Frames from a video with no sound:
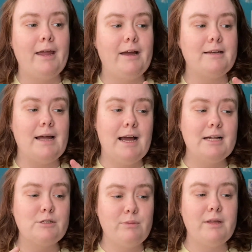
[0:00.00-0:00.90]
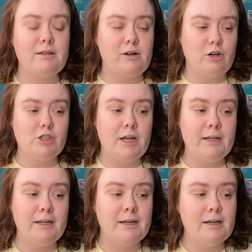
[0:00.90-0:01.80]
And as with
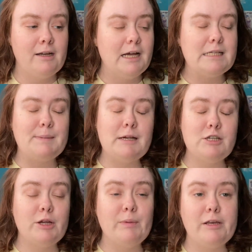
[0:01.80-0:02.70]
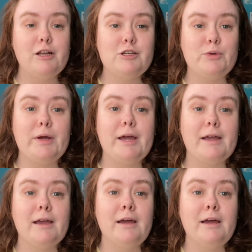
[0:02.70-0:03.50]
crocheting, especially when you're doing